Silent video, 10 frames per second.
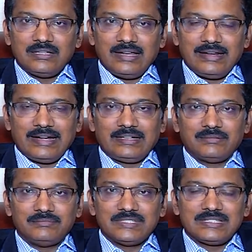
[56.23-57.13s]
and
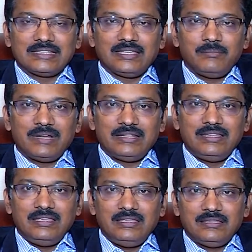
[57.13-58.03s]
rectum is nothing but
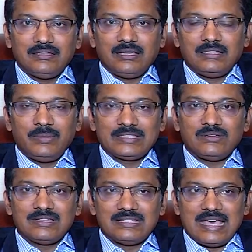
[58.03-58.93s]
the otherwise
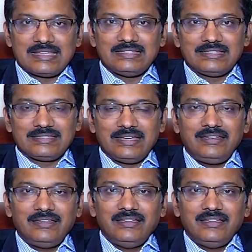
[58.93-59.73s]
called as large intestine.